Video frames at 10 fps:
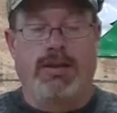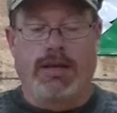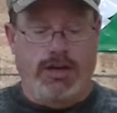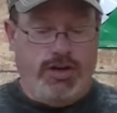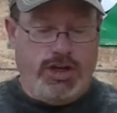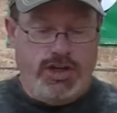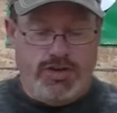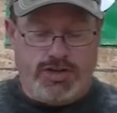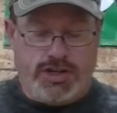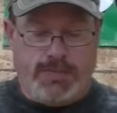then you could
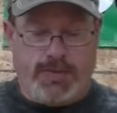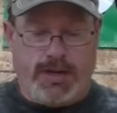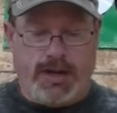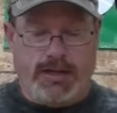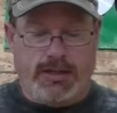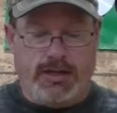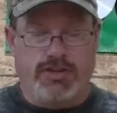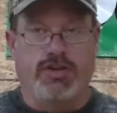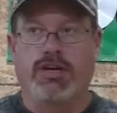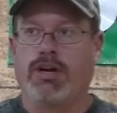use something like
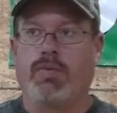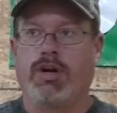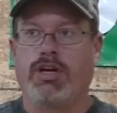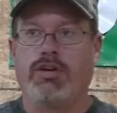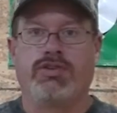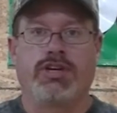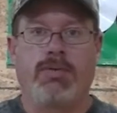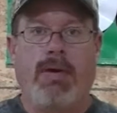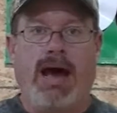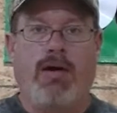this, or you didn't want to use any
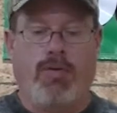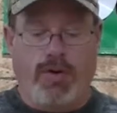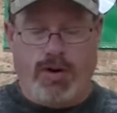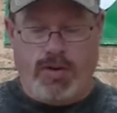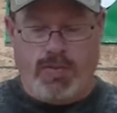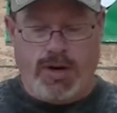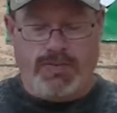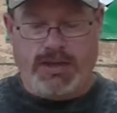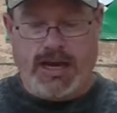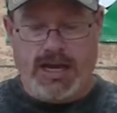power or
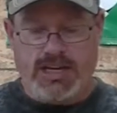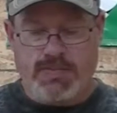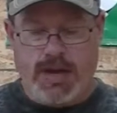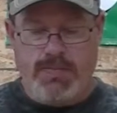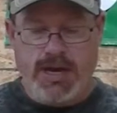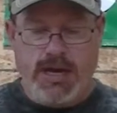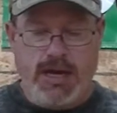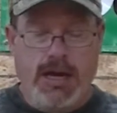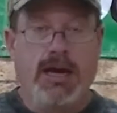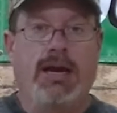whatever the case may
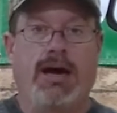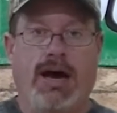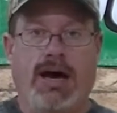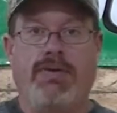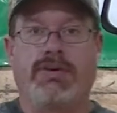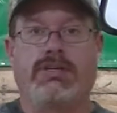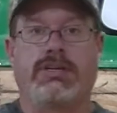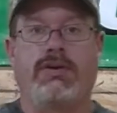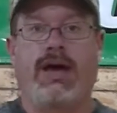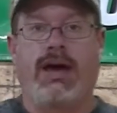be. Now
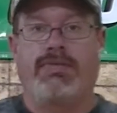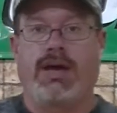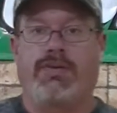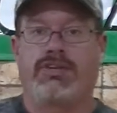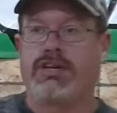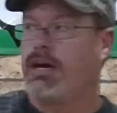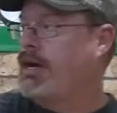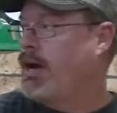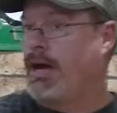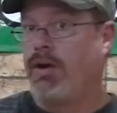obviously you have to have sun.
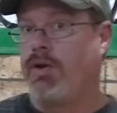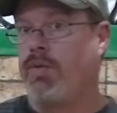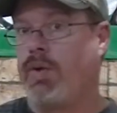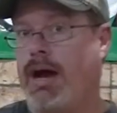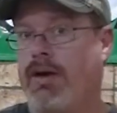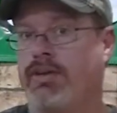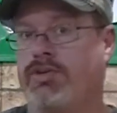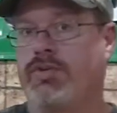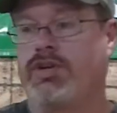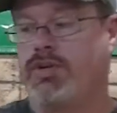Now I don't know how
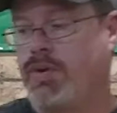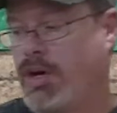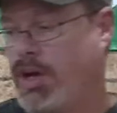this would do in